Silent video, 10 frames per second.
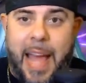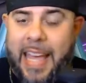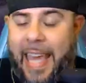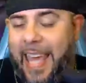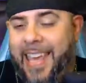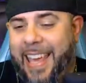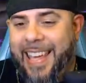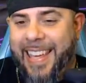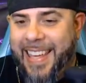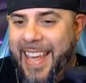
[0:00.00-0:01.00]
I
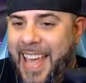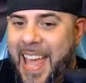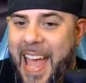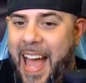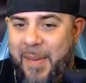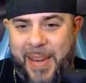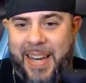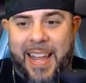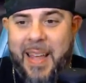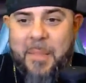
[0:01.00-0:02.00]
mean,
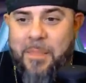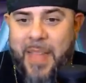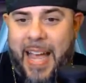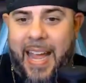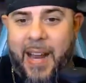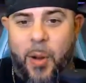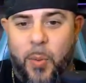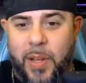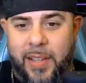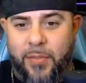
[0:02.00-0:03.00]
I know
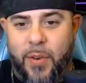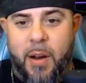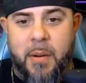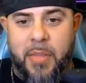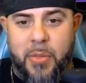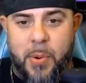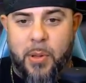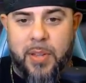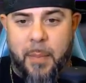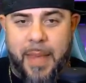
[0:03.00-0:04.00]
Willy's very
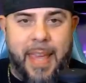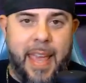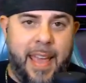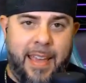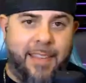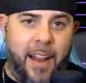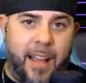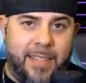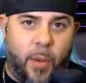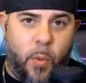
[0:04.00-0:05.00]
thrilled. I mean, he's a
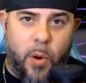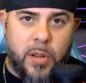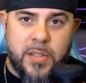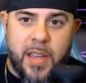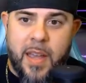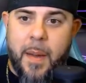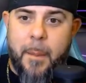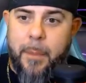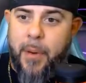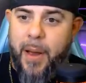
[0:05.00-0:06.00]
loss at words,
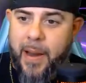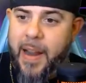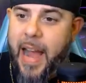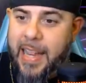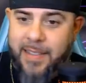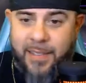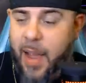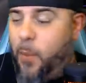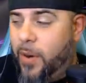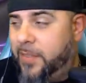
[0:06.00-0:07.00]
but I
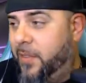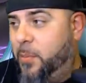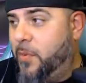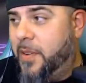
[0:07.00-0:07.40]
want to see the movie.